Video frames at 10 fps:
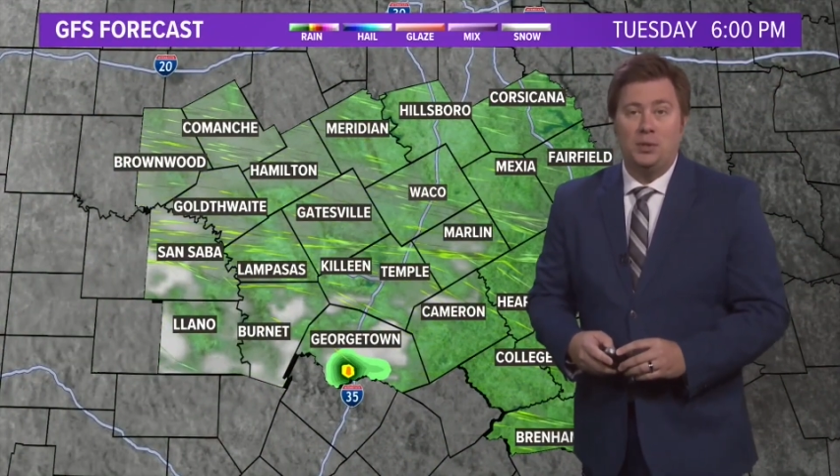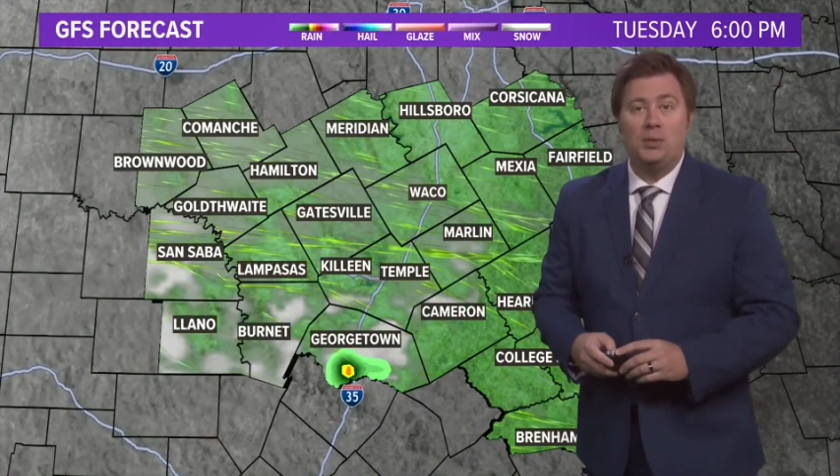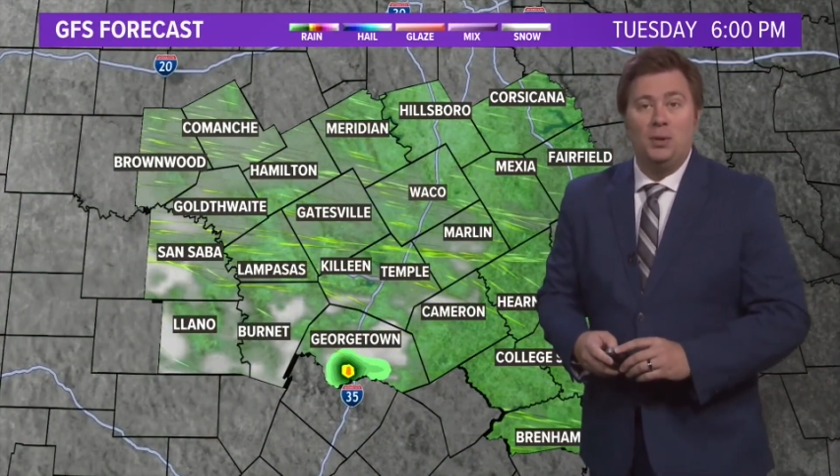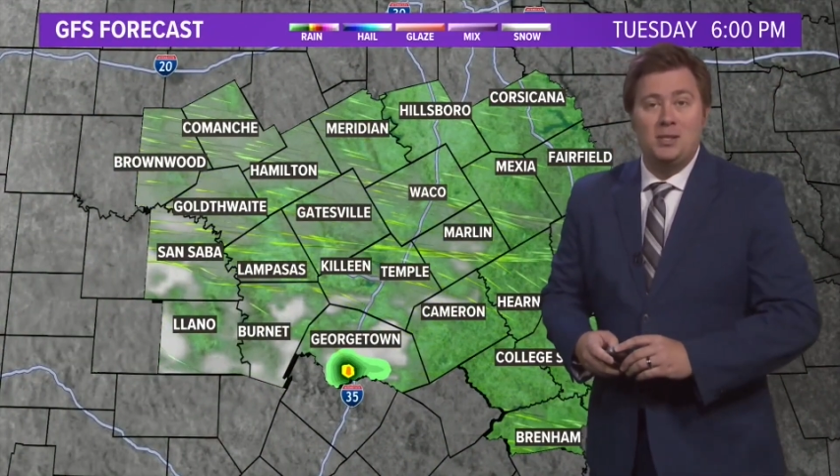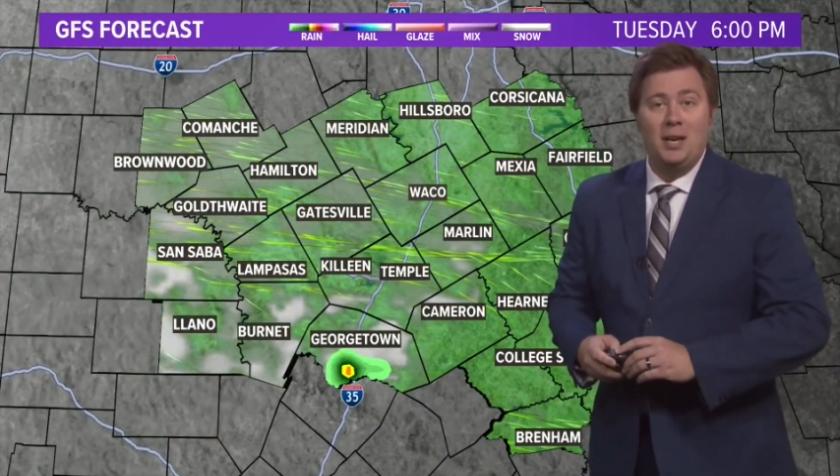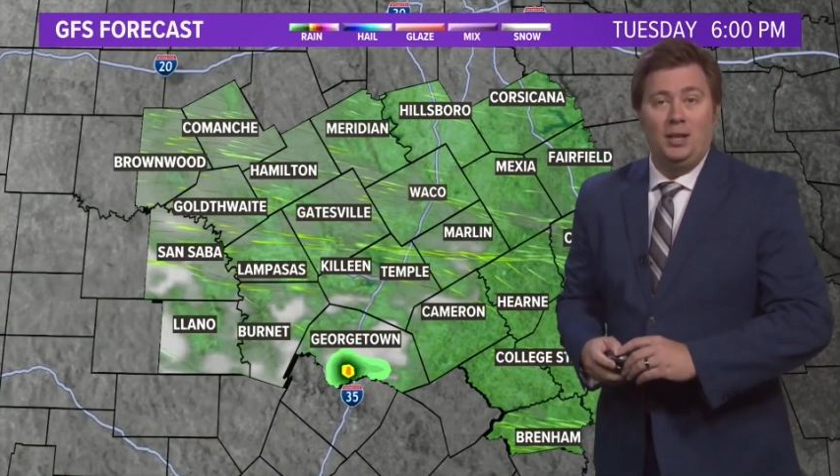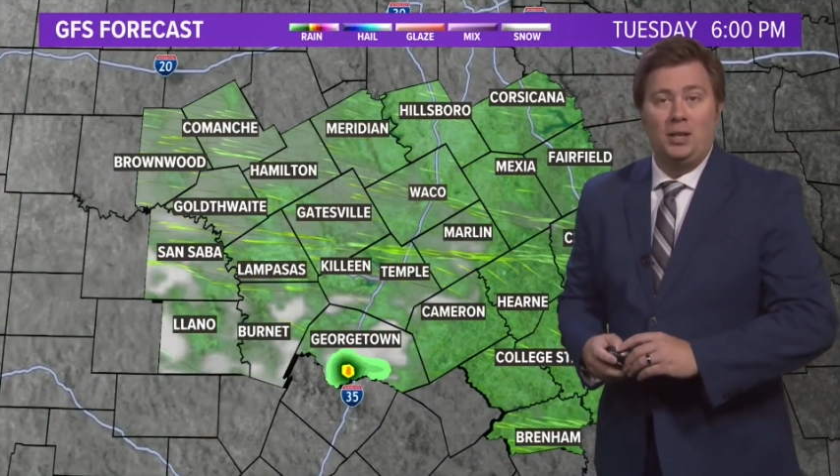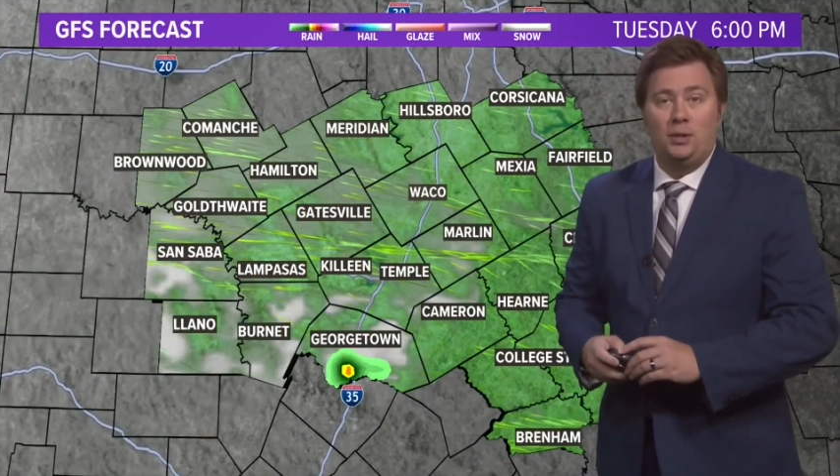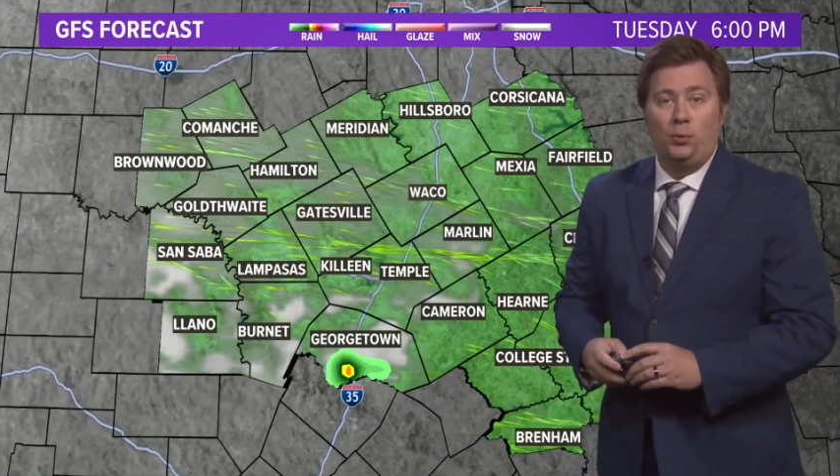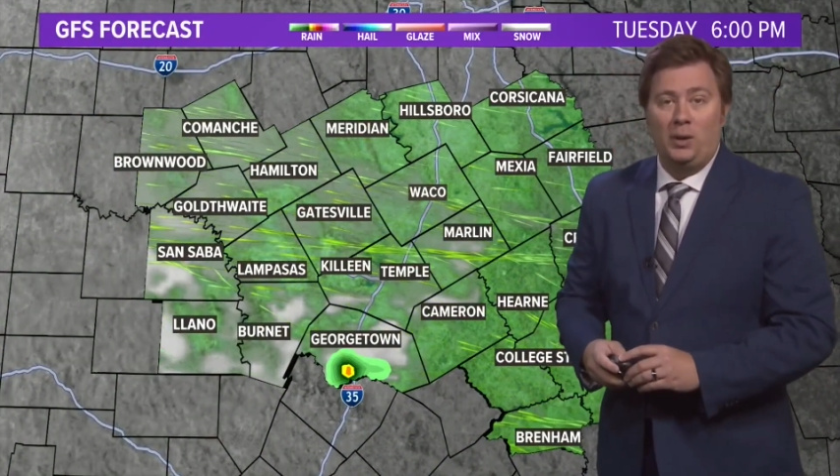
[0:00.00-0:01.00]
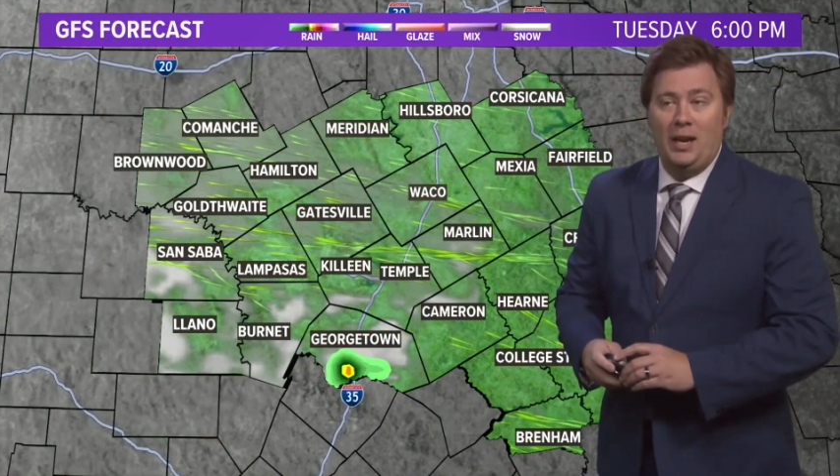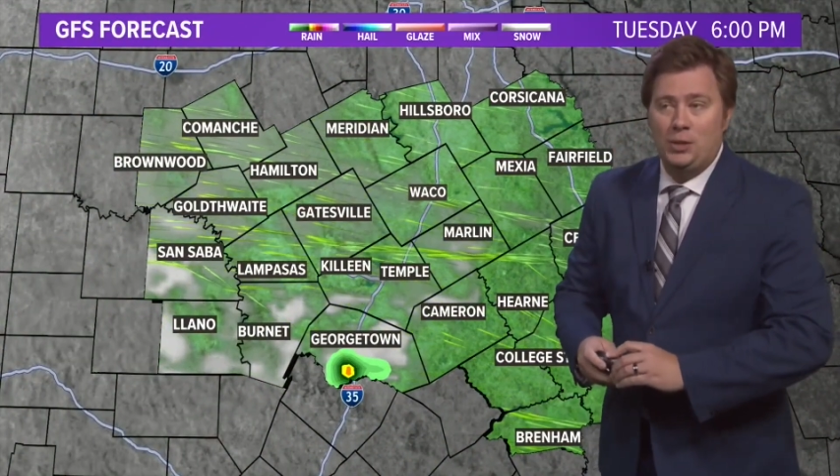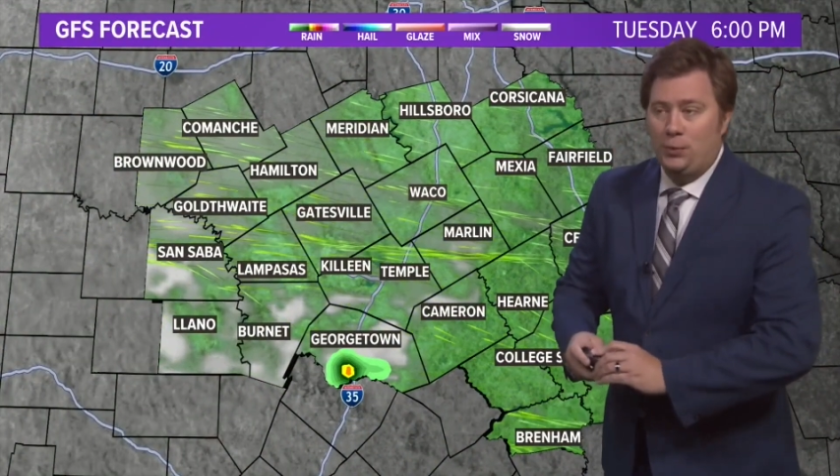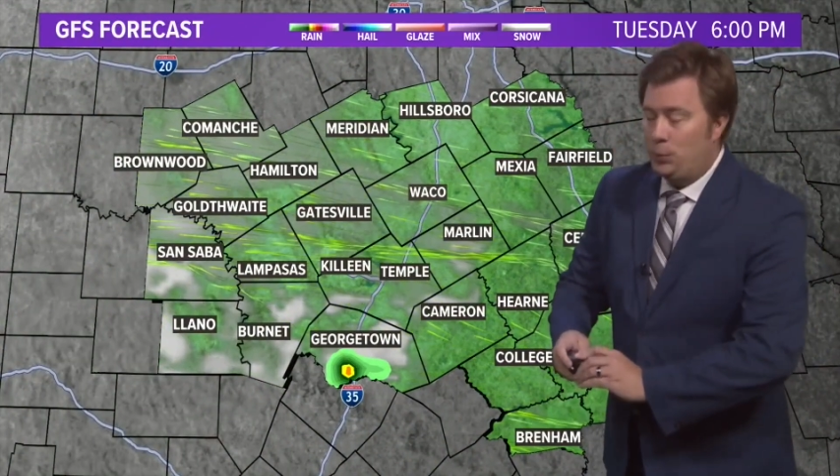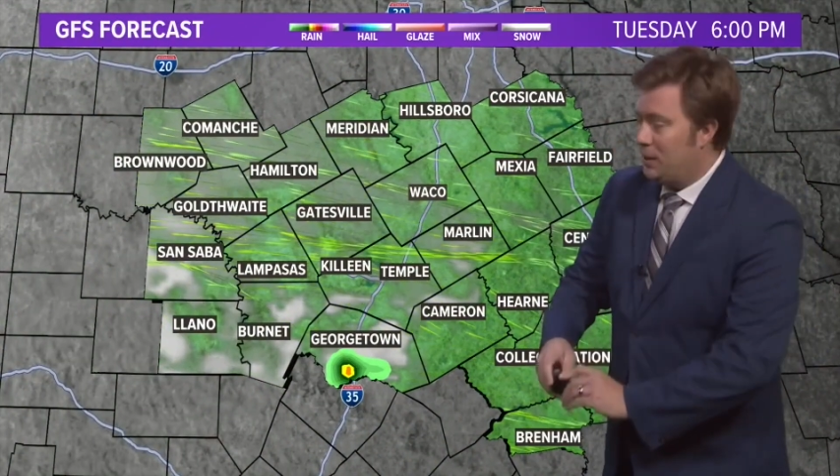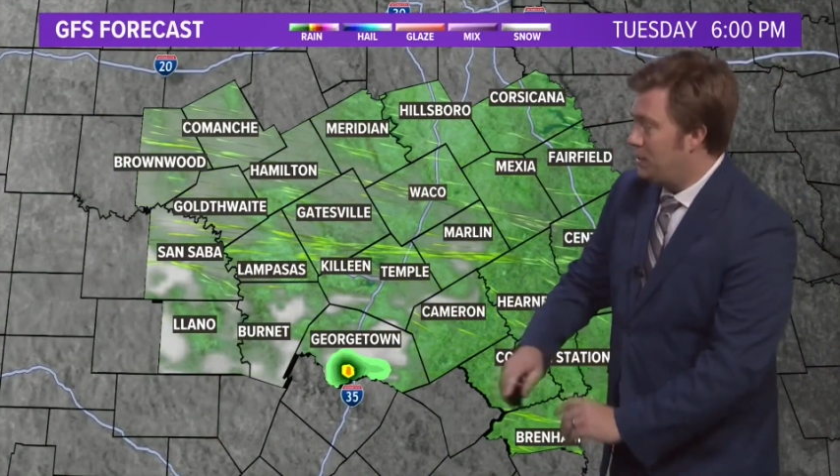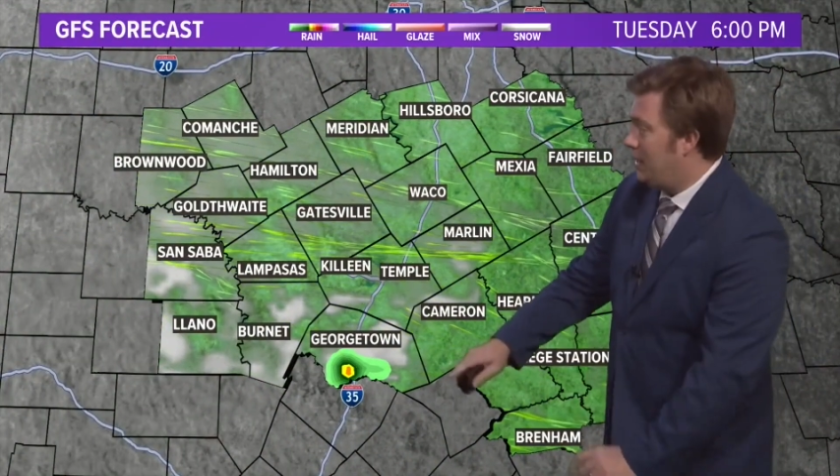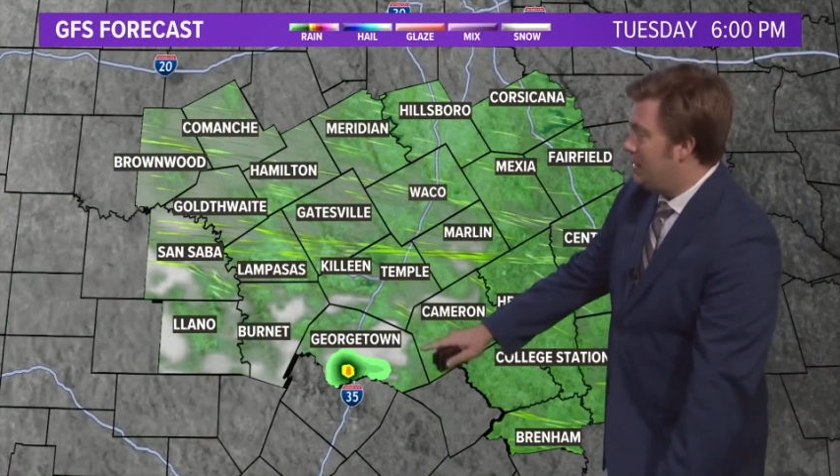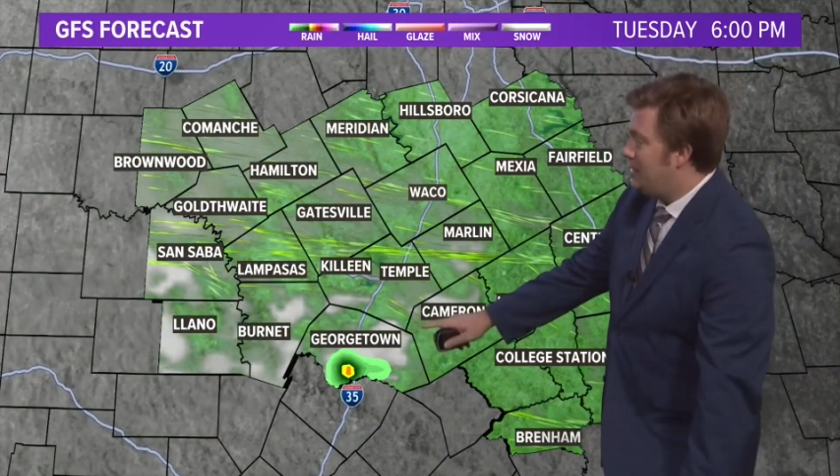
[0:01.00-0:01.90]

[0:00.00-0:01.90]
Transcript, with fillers: So let's take a look at the forecast for the rest of the night,